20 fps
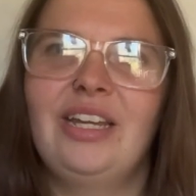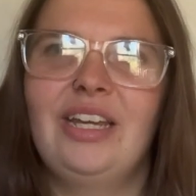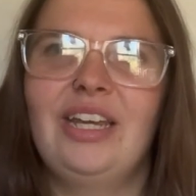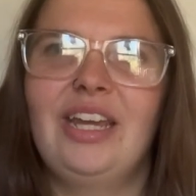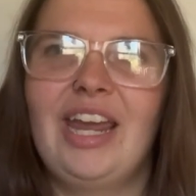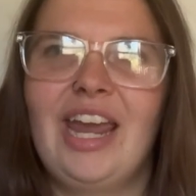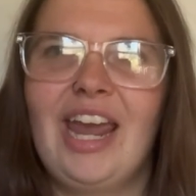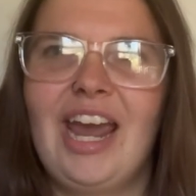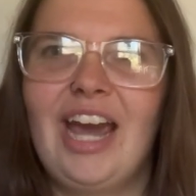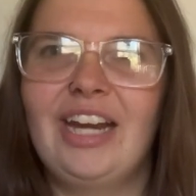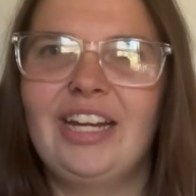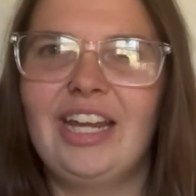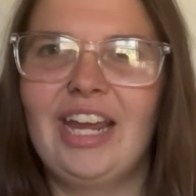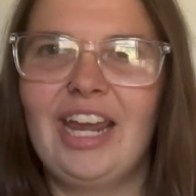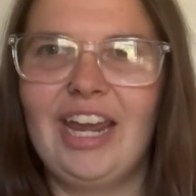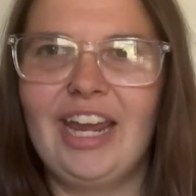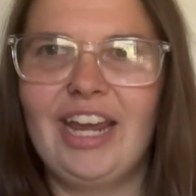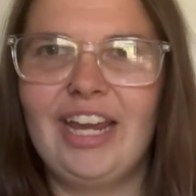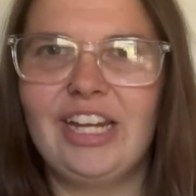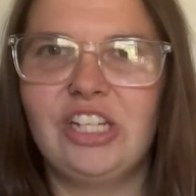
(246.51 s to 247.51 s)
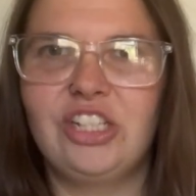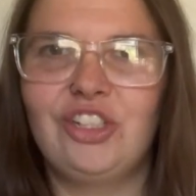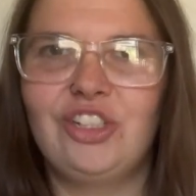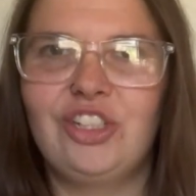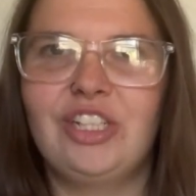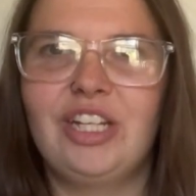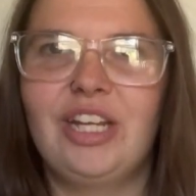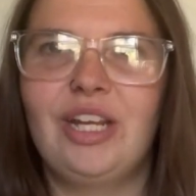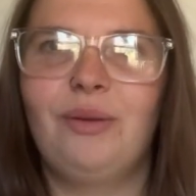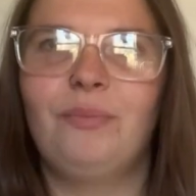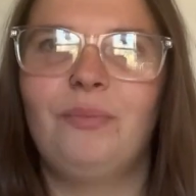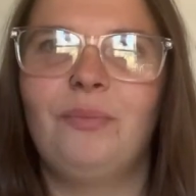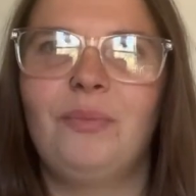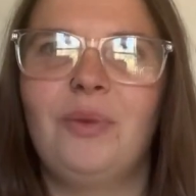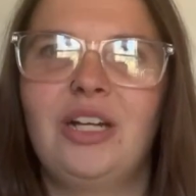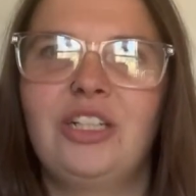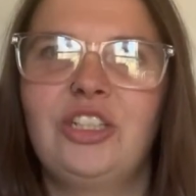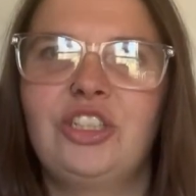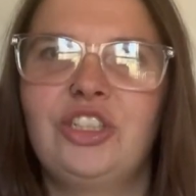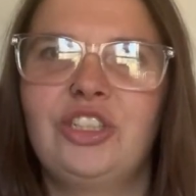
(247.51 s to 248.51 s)
it had aged in
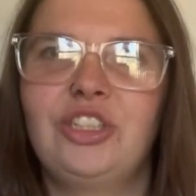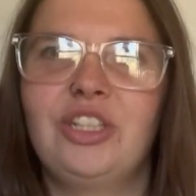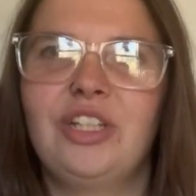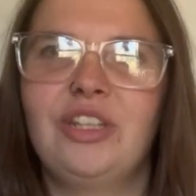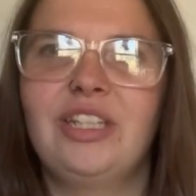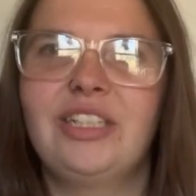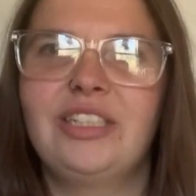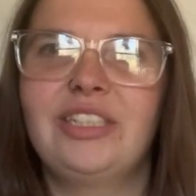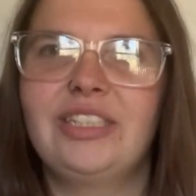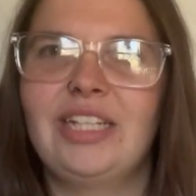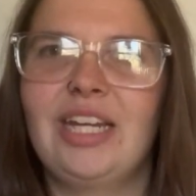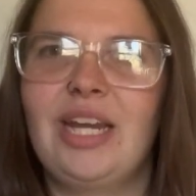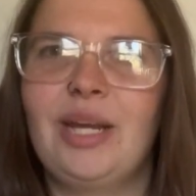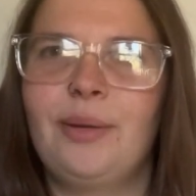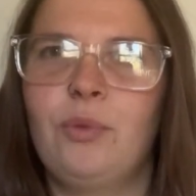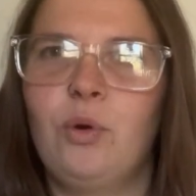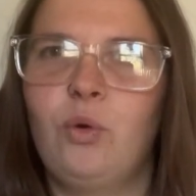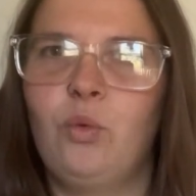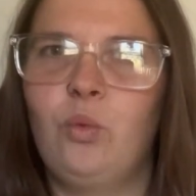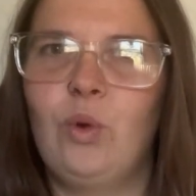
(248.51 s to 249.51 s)
much the same